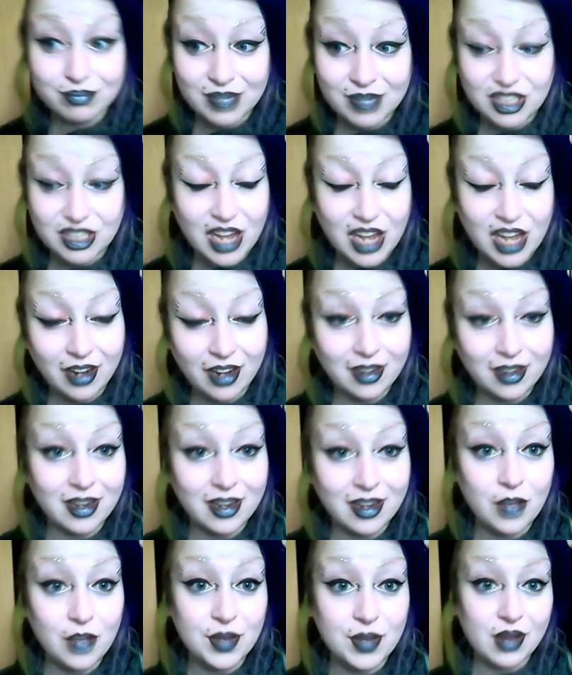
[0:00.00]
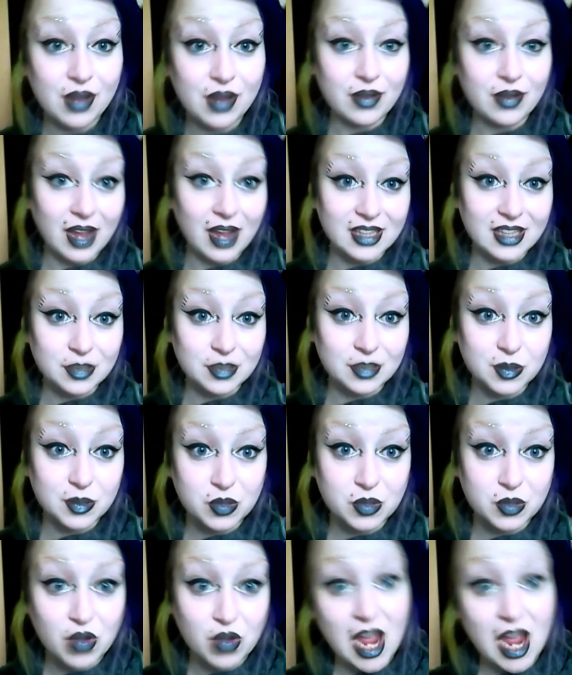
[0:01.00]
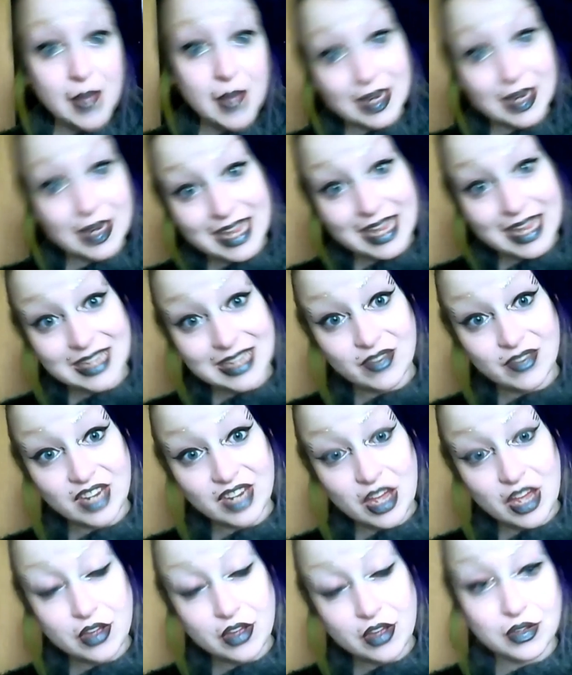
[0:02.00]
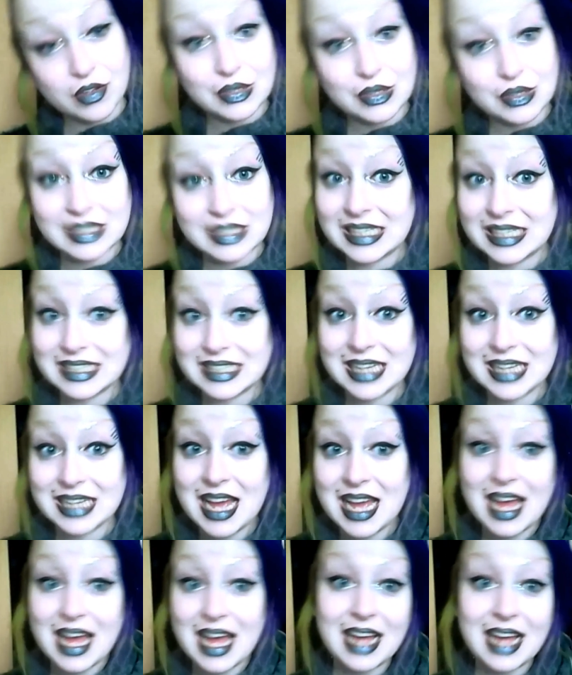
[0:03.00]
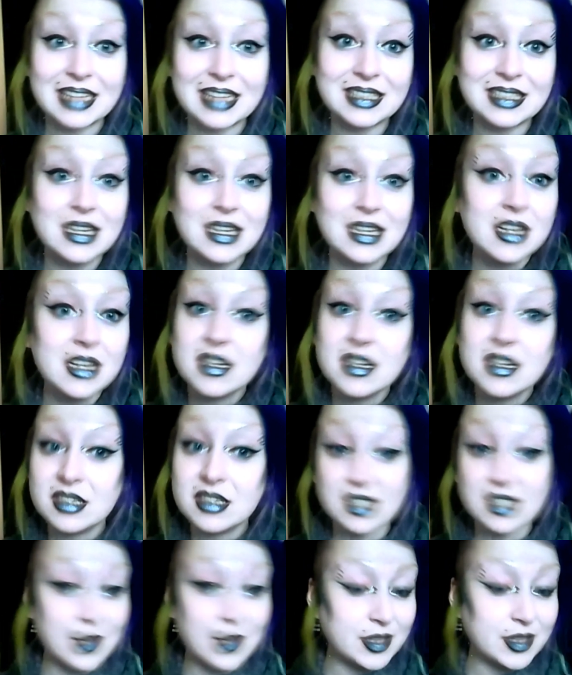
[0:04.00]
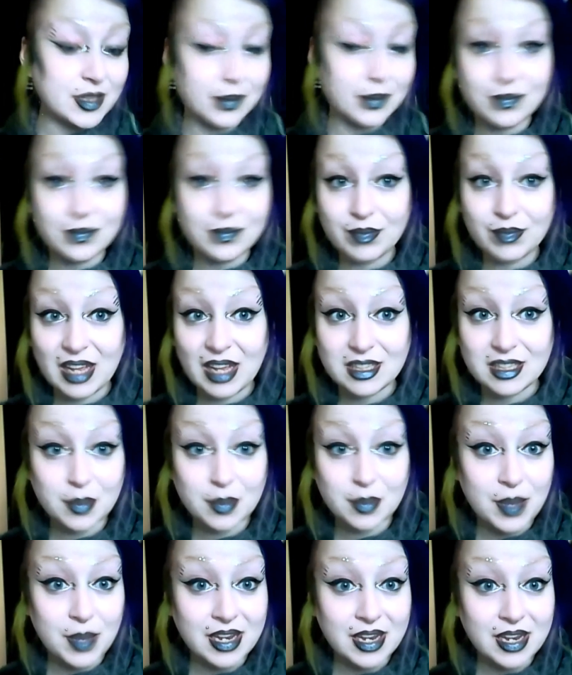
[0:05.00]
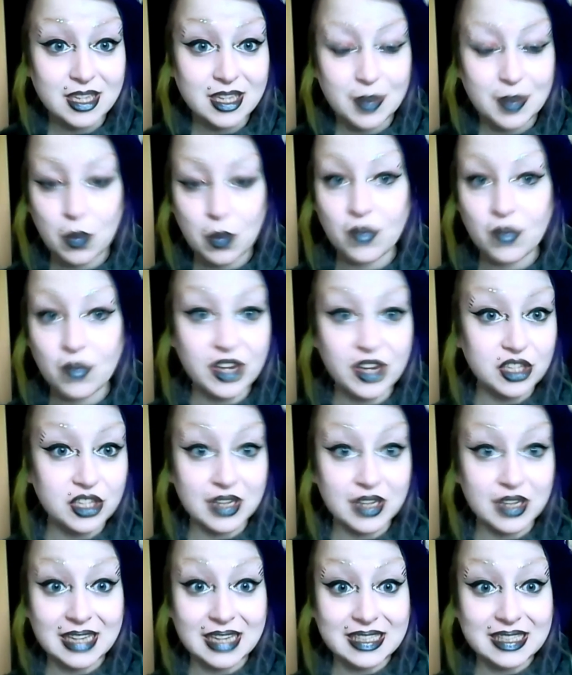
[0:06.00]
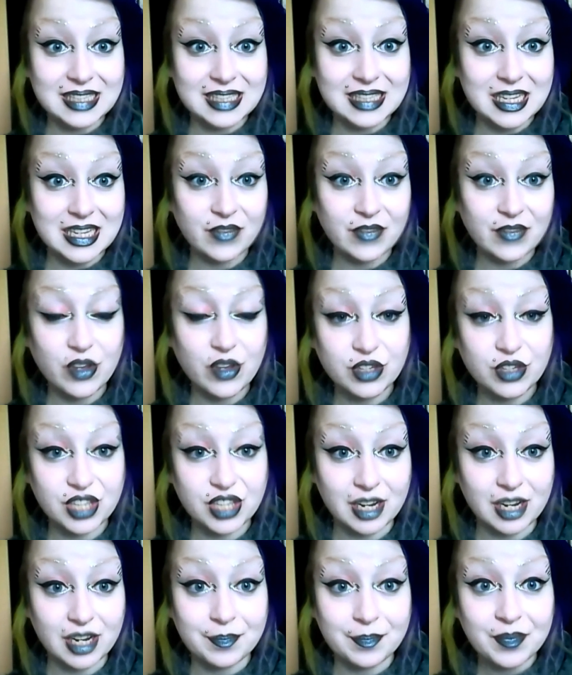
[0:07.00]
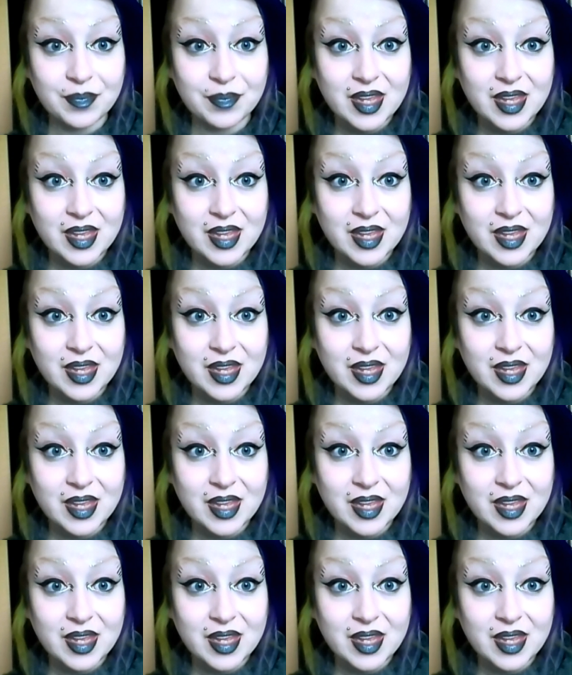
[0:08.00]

channel, and hope you guys can subscribe and like the videos and things like that, and just give me some opinions about what videos you'd like to see in the future,